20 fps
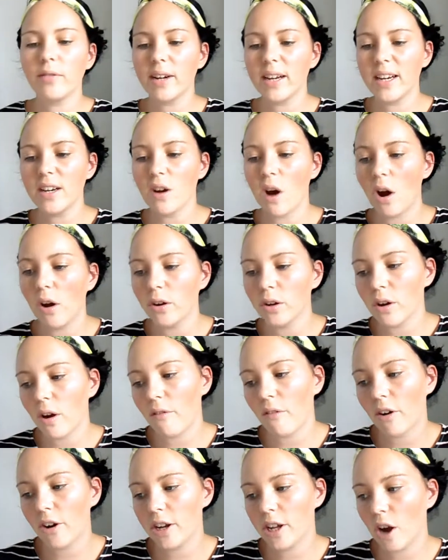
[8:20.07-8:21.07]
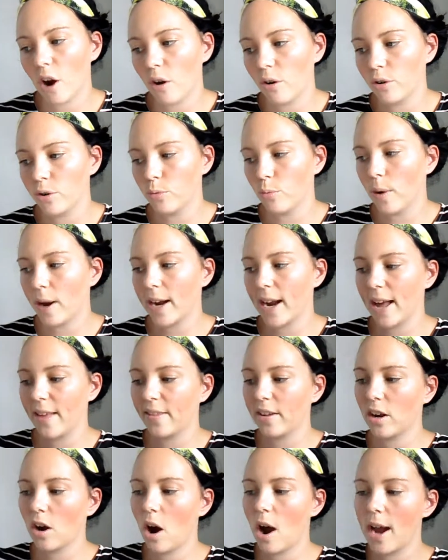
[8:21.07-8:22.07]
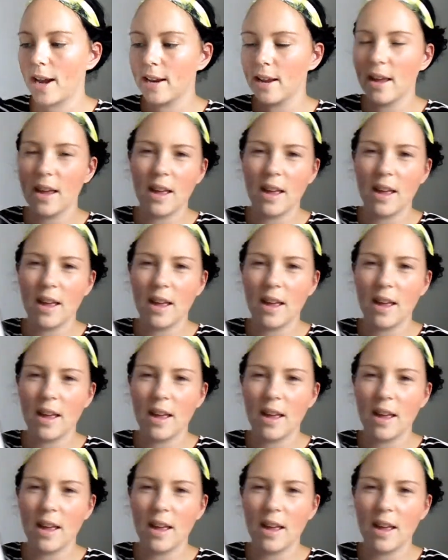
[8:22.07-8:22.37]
really know because I've only owned one other kind.